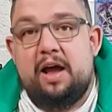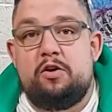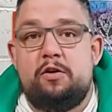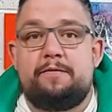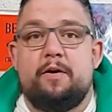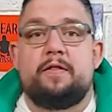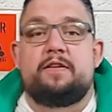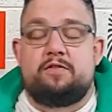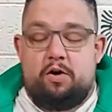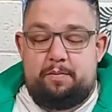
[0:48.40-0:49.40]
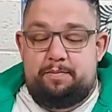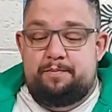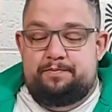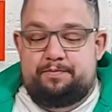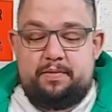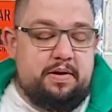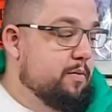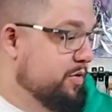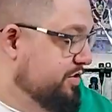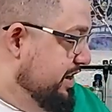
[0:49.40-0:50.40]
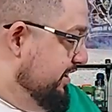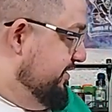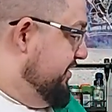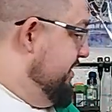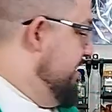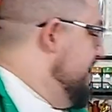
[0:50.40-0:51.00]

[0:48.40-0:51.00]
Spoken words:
I could fuck this up, in which case